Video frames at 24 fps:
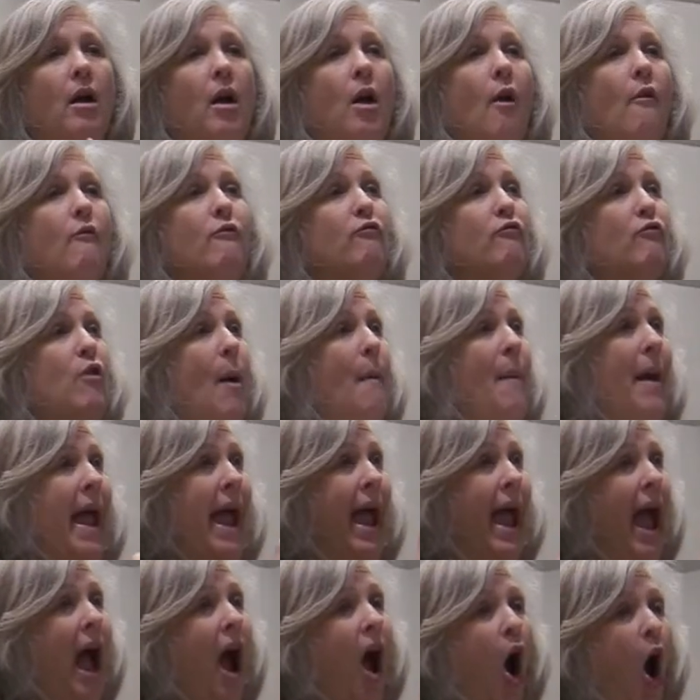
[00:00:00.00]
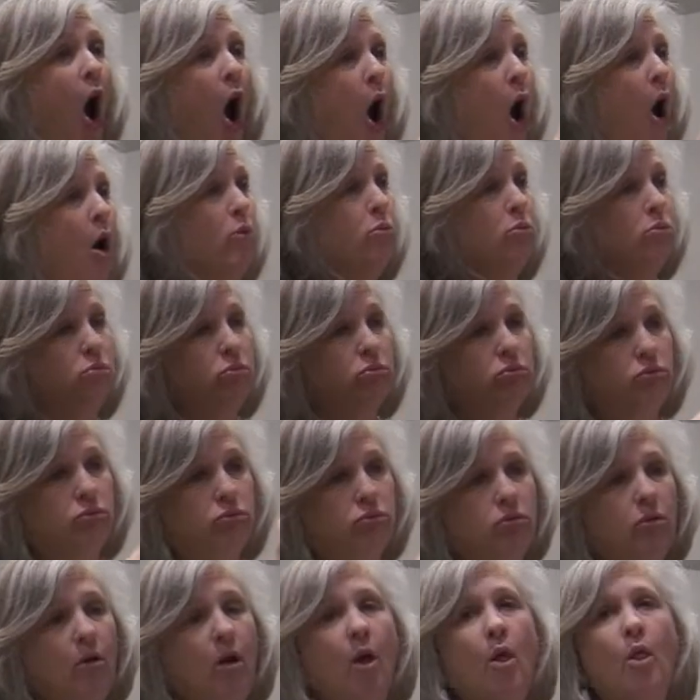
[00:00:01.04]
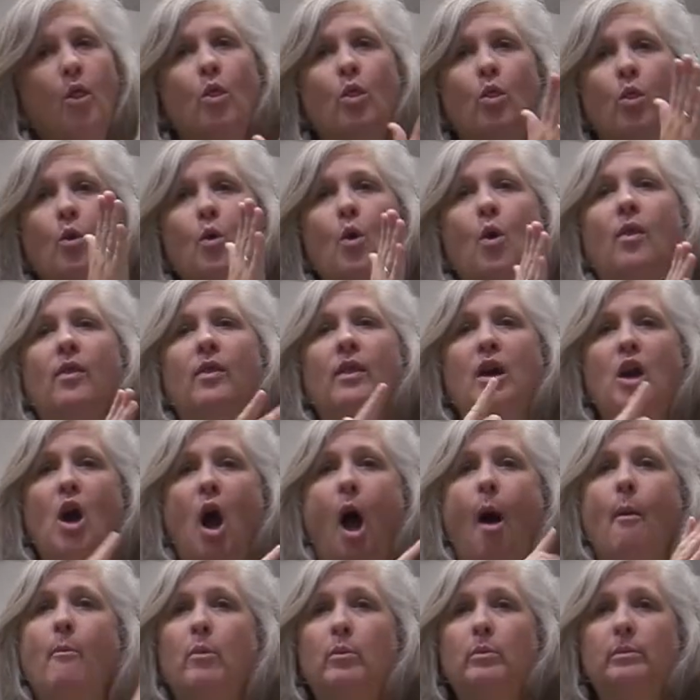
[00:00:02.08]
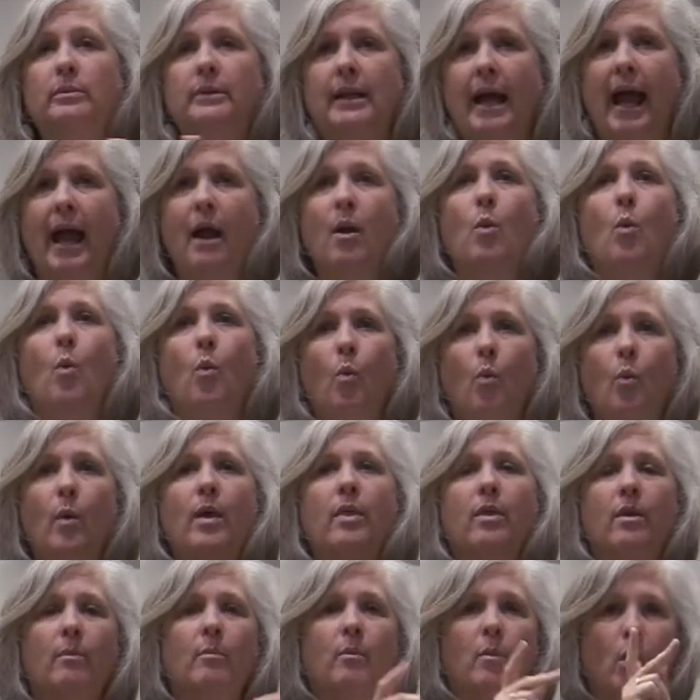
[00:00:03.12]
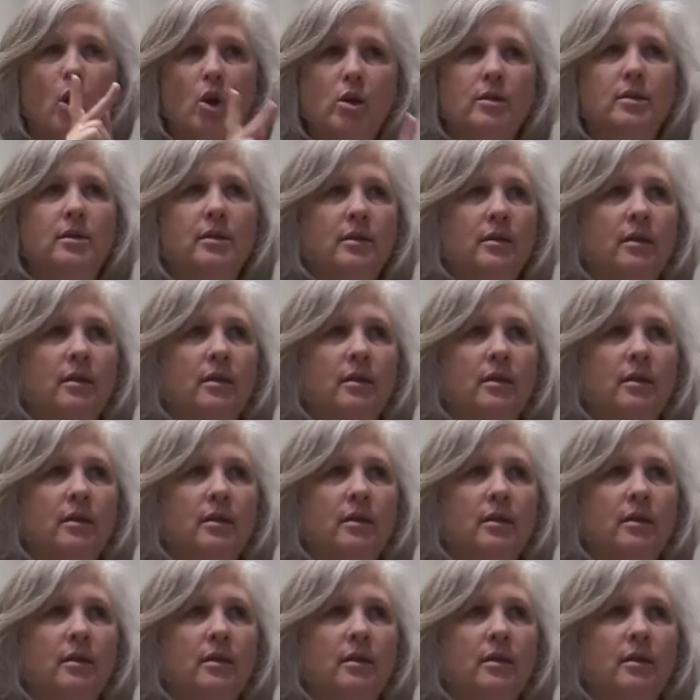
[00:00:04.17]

to Z with the gospel. A to Z.